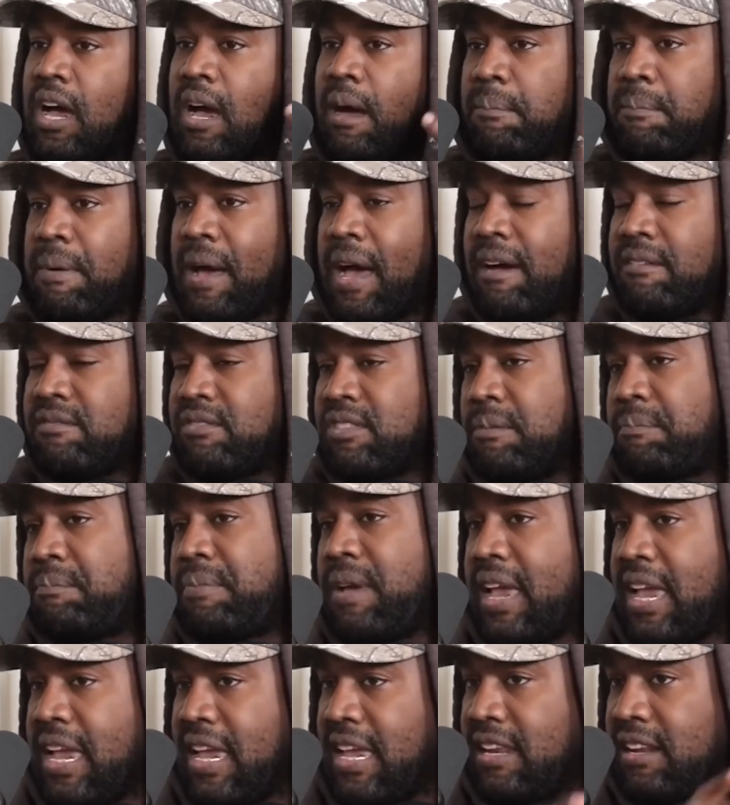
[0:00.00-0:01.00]
about the
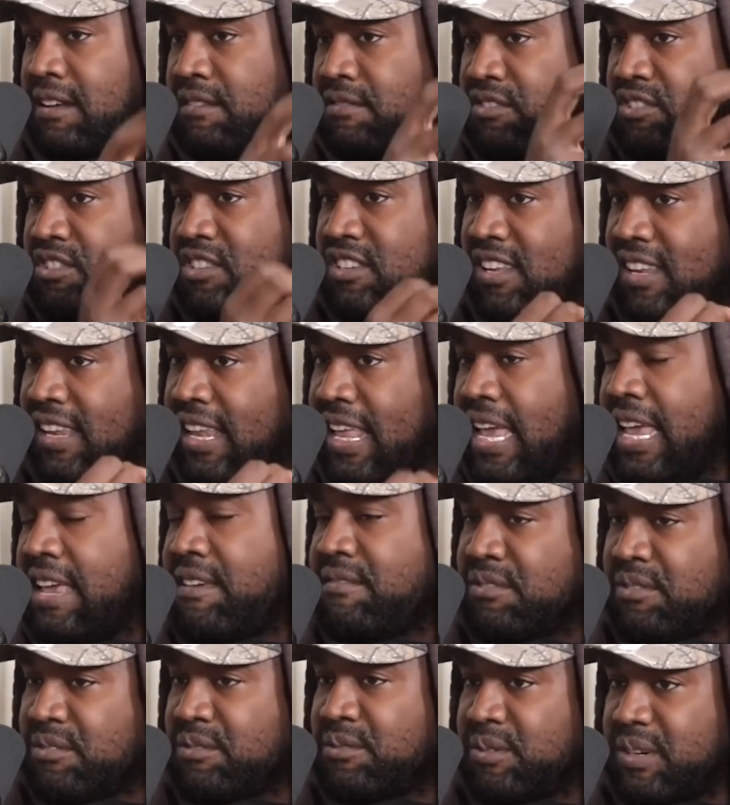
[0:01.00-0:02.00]
pain of
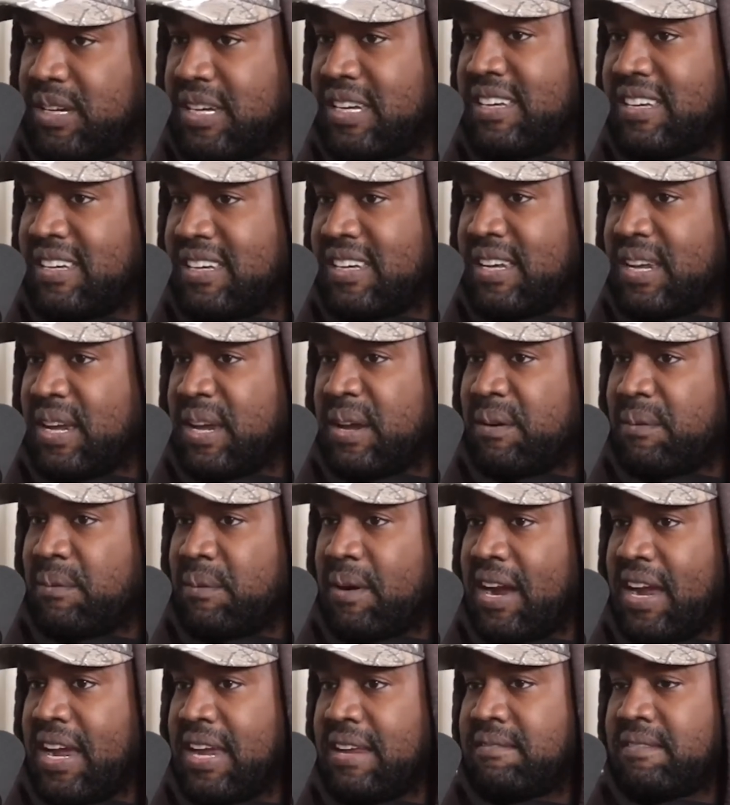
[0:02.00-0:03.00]
slavery,
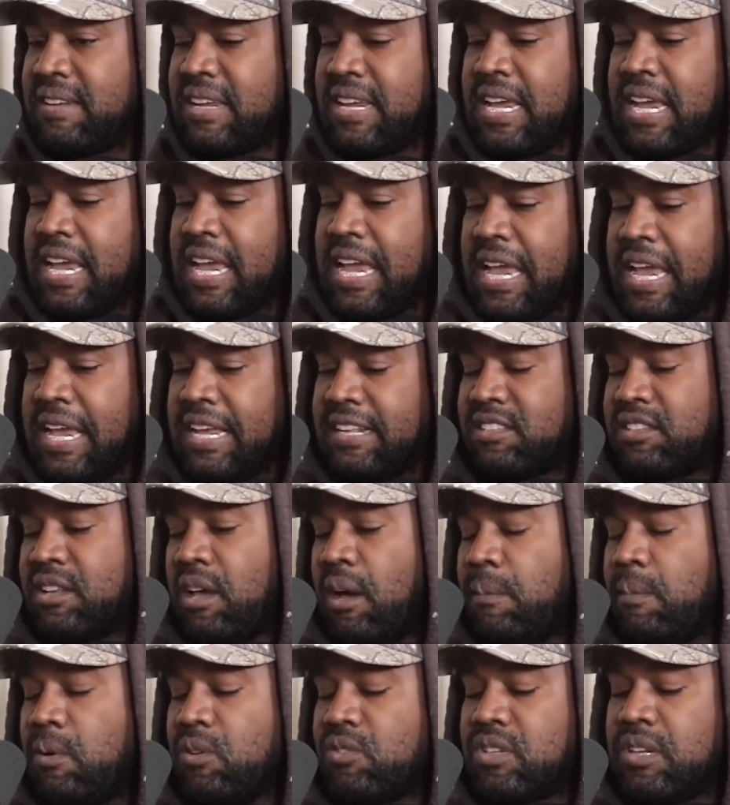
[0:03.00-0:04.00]
right? It's
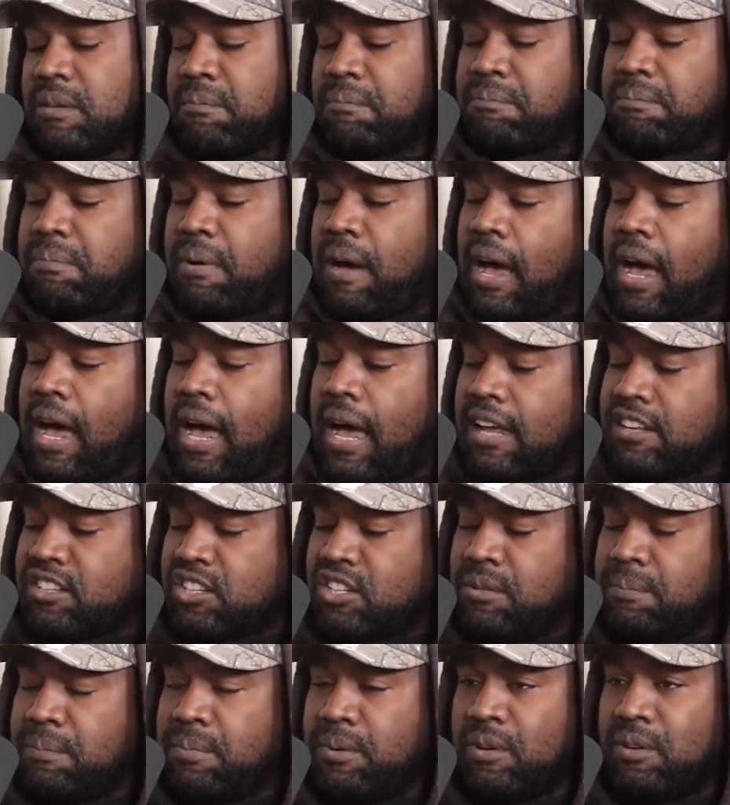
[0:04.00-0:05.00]
almost
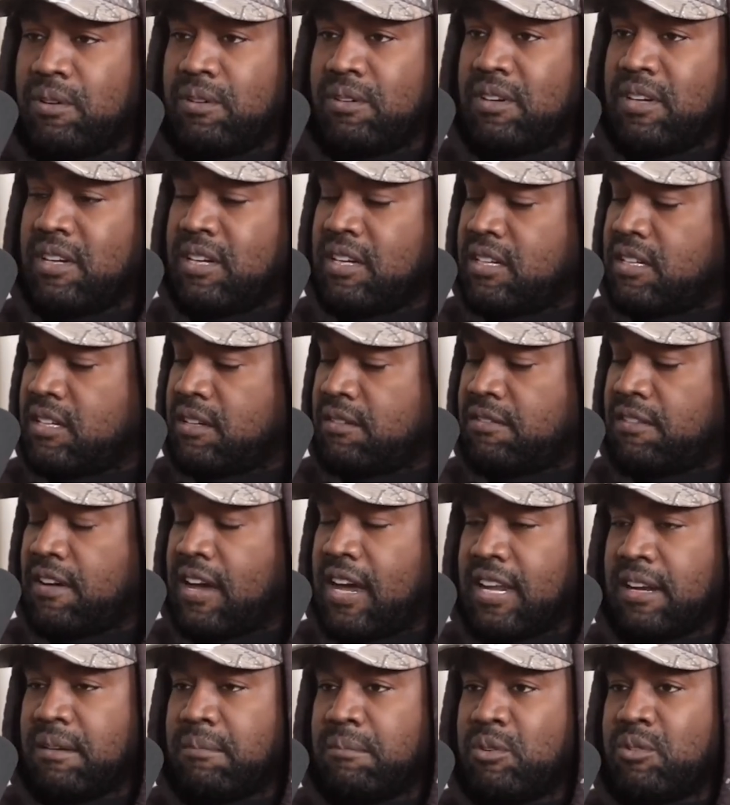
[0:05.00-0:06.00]
impossible to
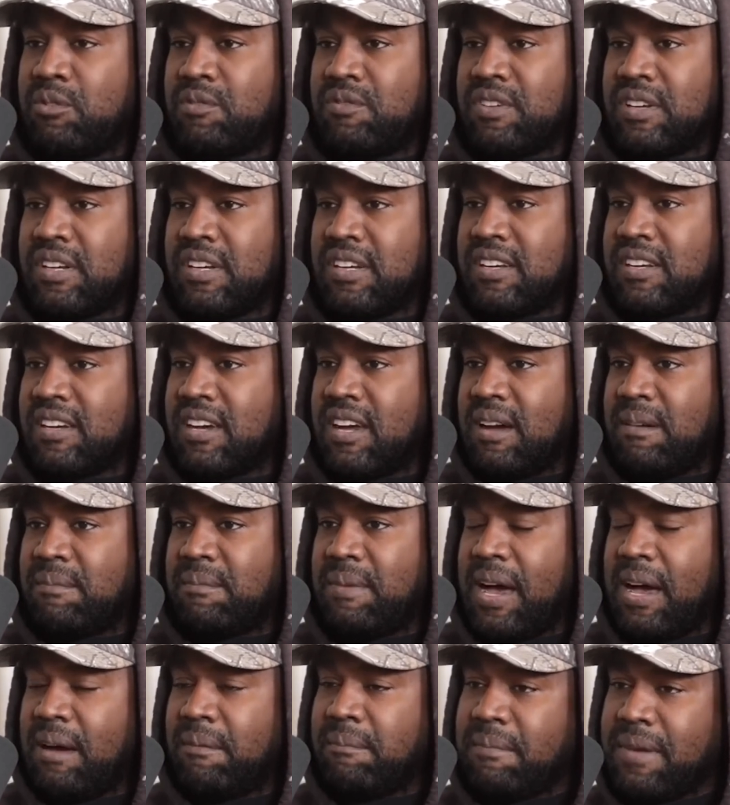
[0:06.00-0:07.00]
find a movie
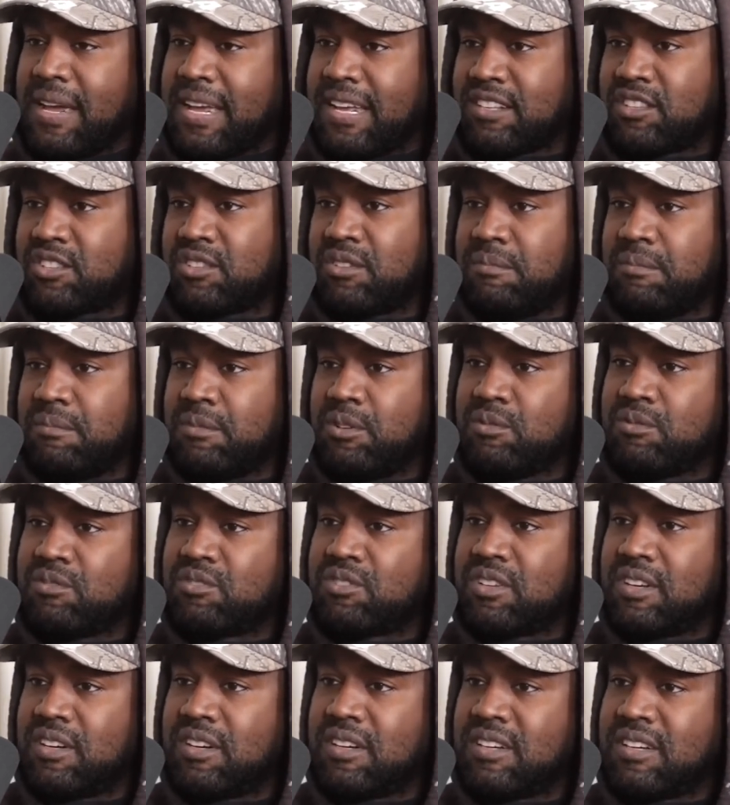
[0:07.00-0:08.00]
about Mansa
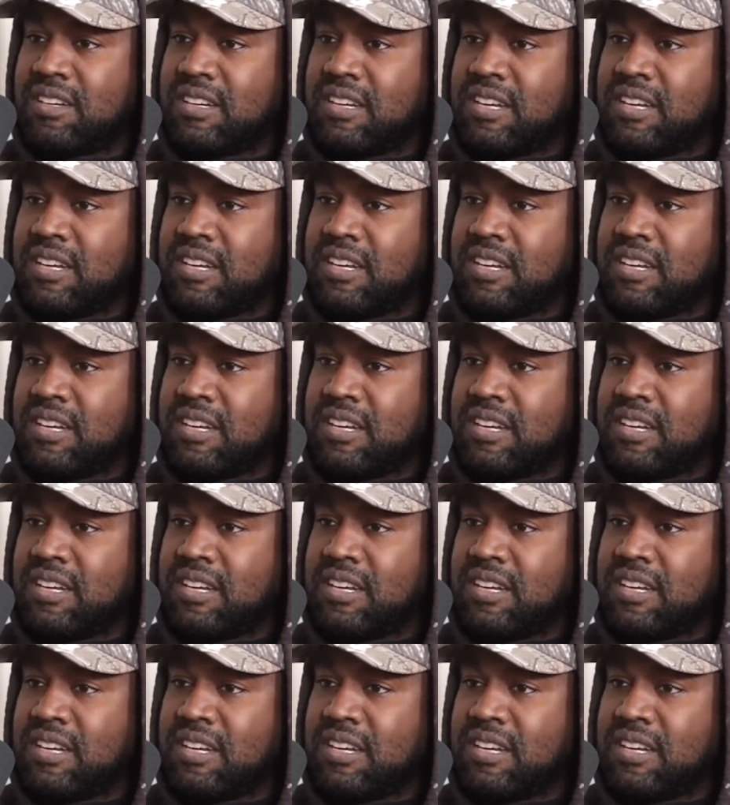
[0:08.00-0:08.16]
Musa.